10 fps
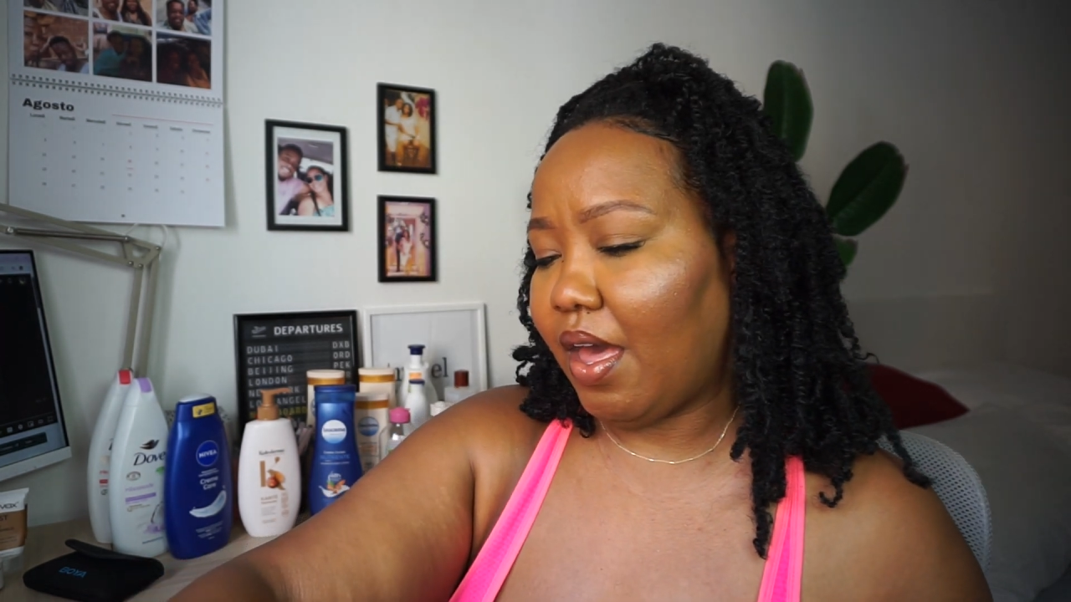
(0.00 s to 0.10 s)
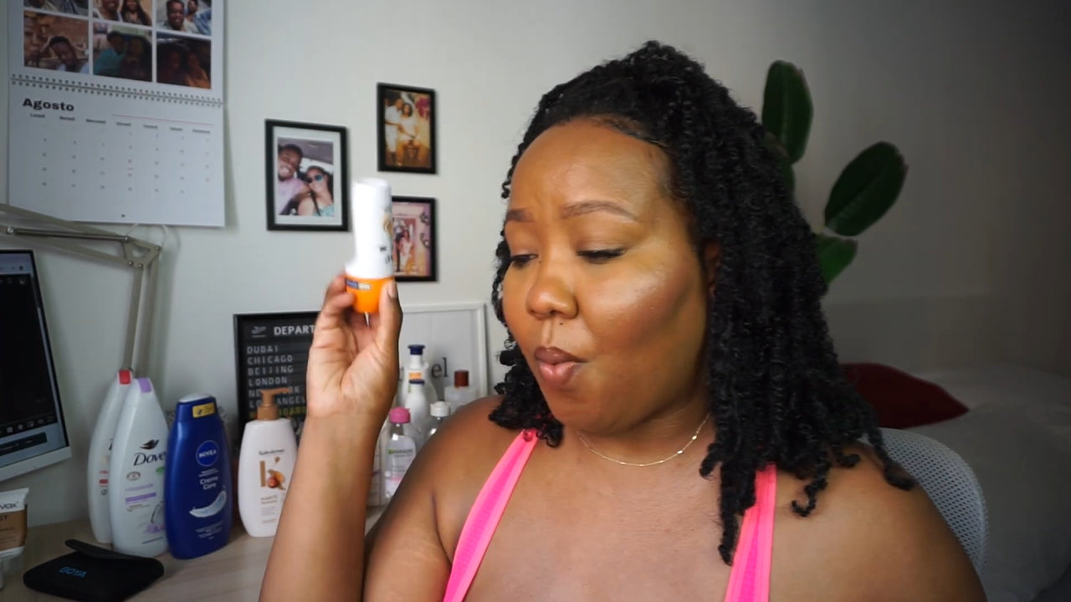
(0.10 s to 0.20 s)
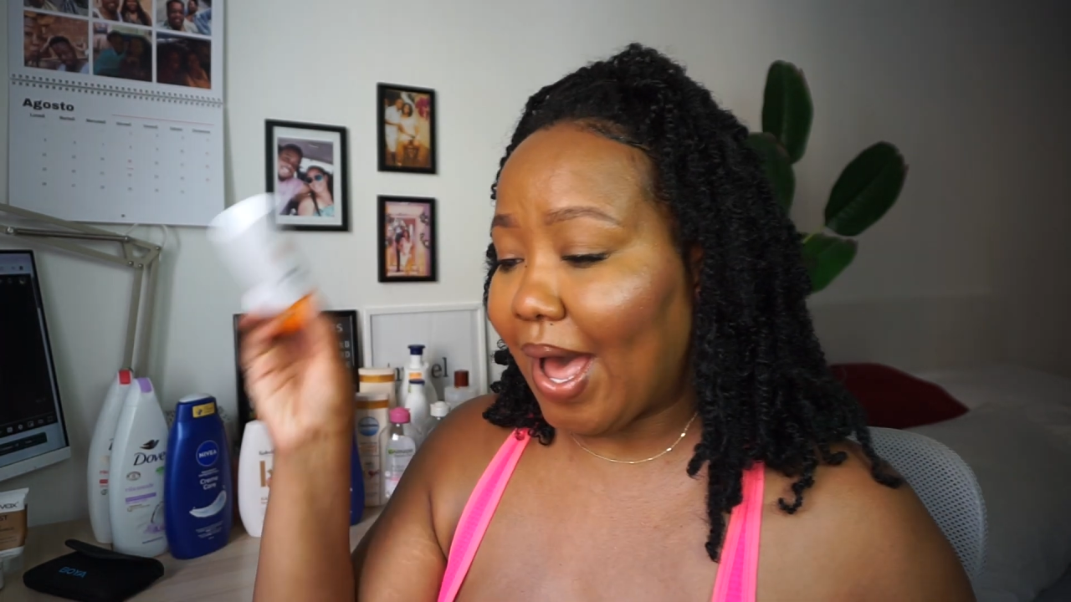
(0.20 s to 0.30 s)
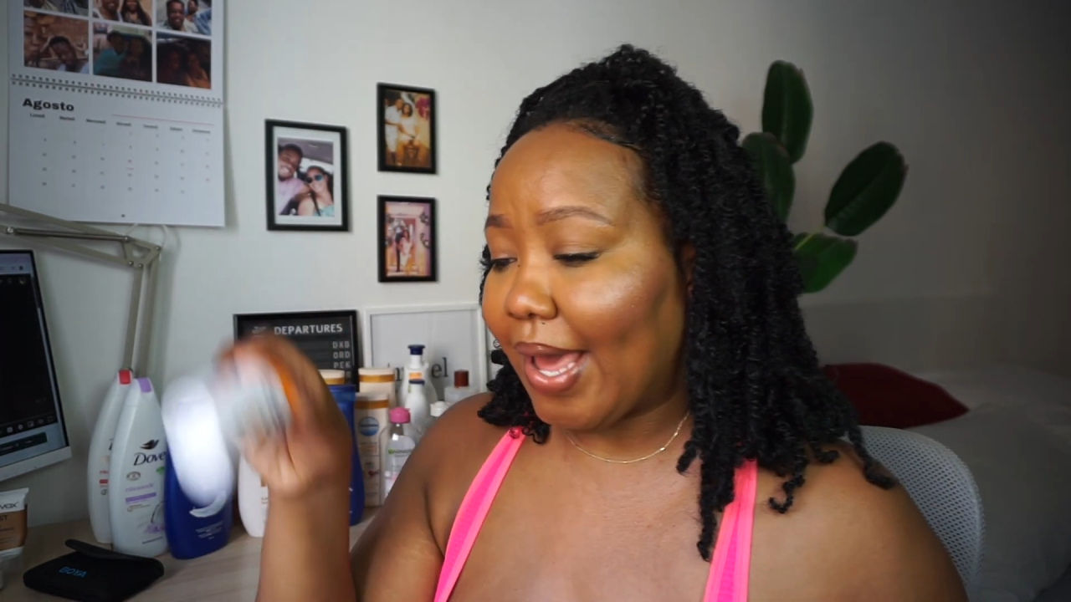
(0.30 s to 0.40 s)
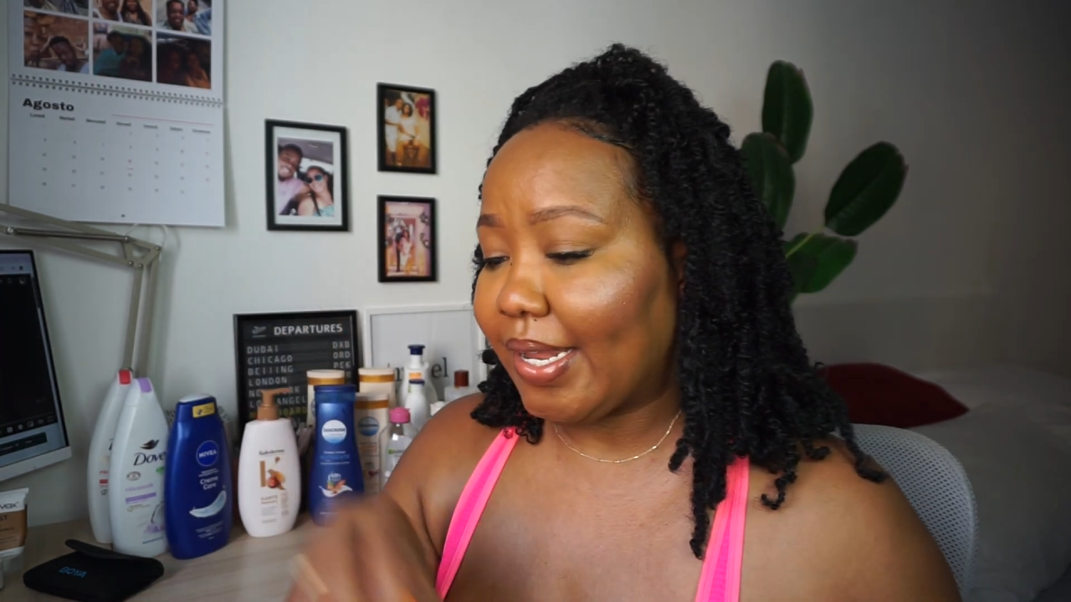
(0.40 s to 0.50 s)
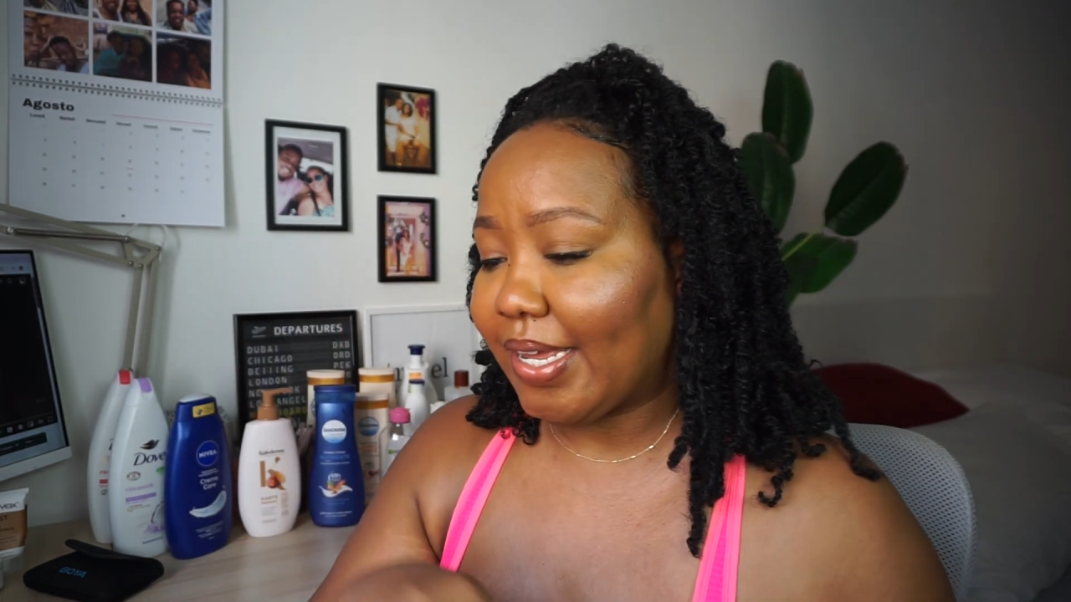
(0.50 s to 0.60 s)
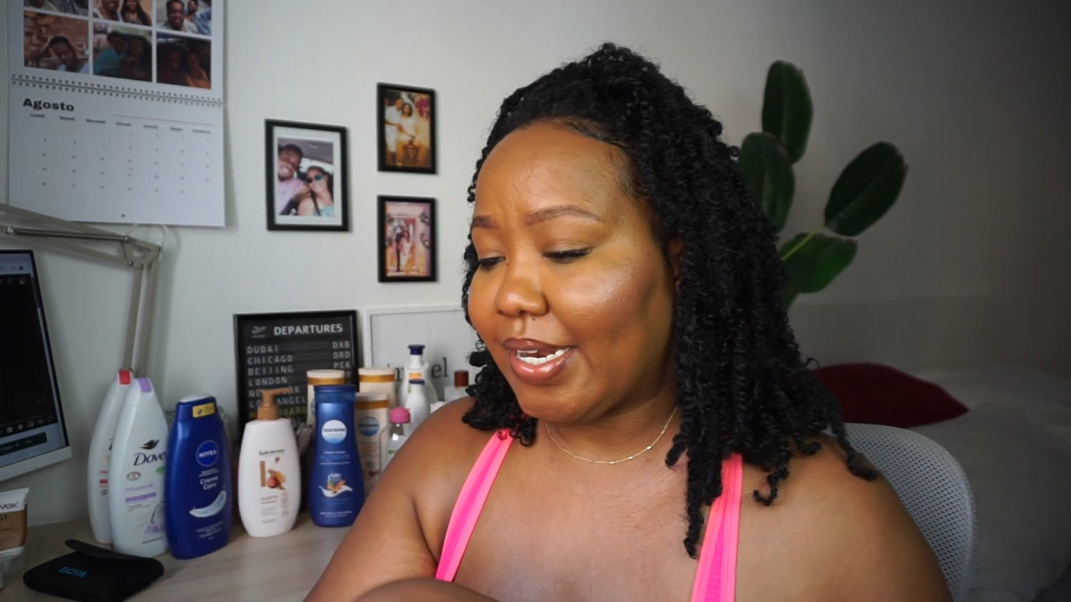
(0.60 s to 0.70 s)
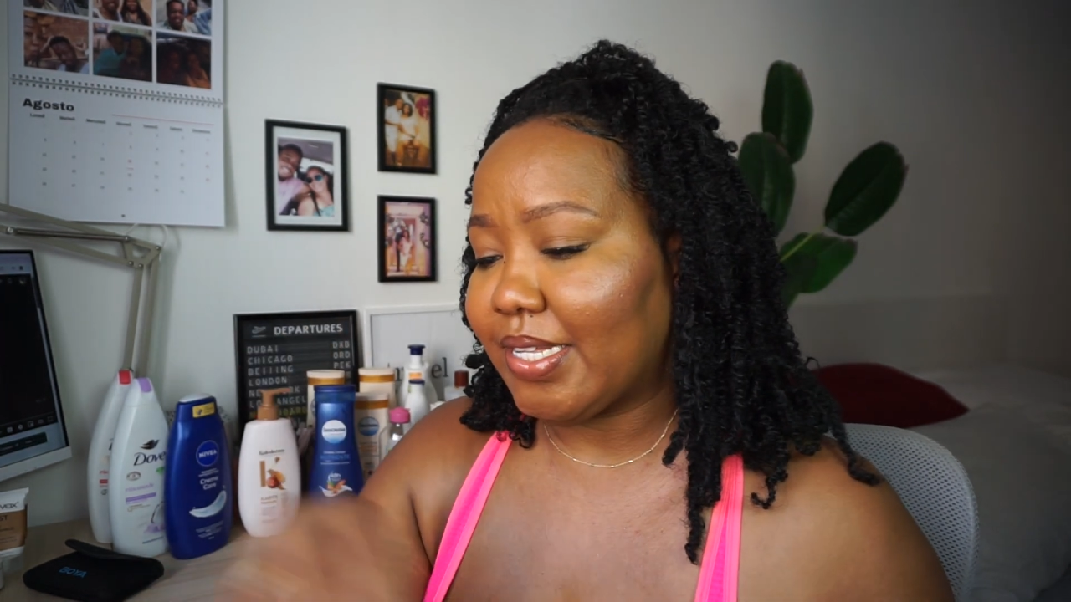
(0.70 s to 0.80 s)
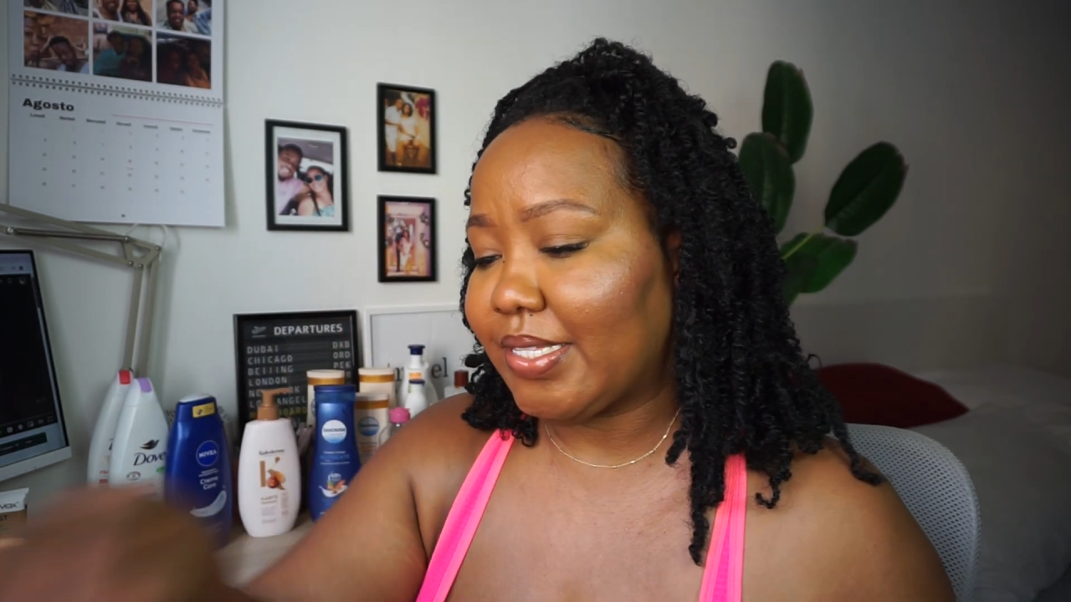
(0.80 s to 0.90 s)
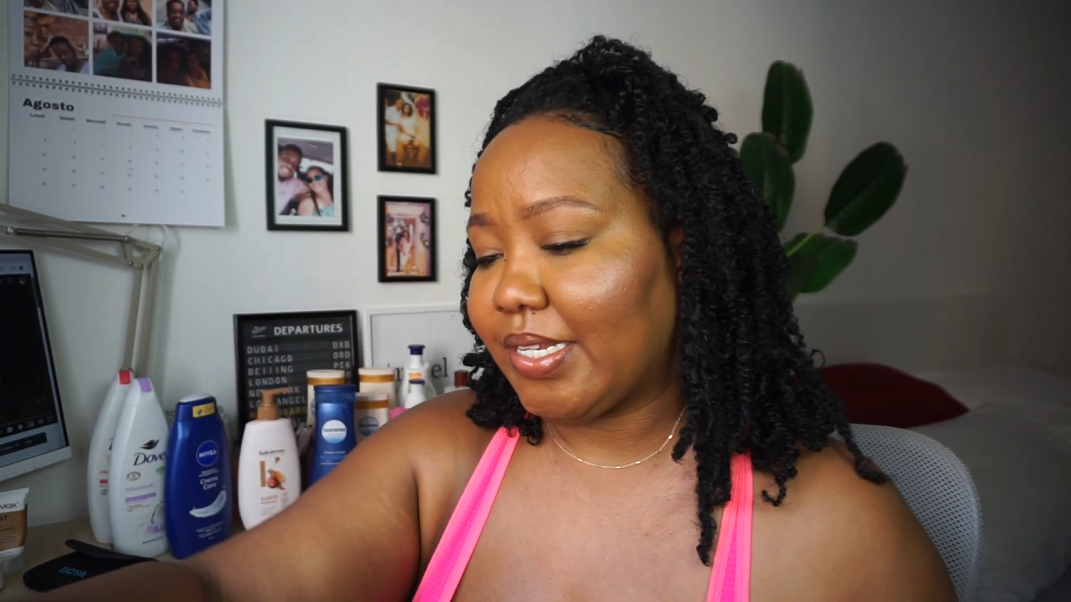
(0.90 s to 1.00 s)
while in
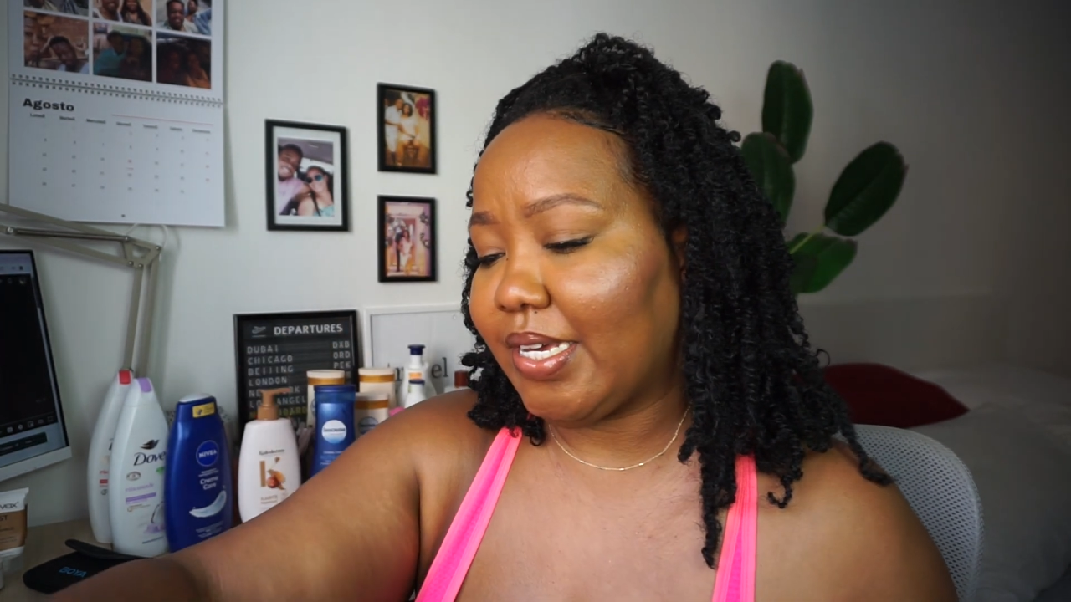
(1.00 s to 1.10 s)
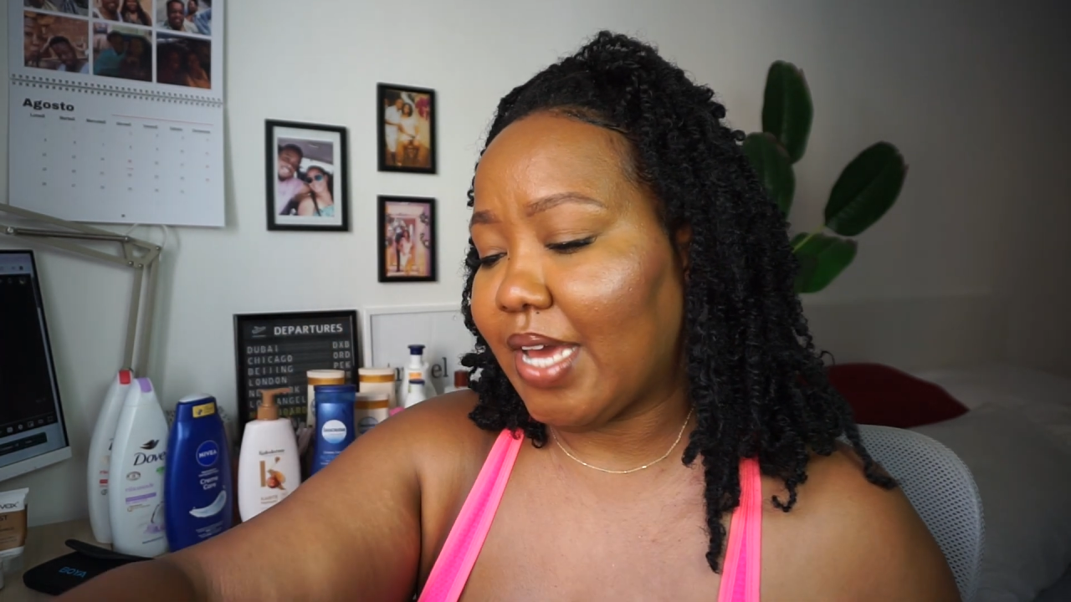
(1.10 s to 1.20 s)
Italy.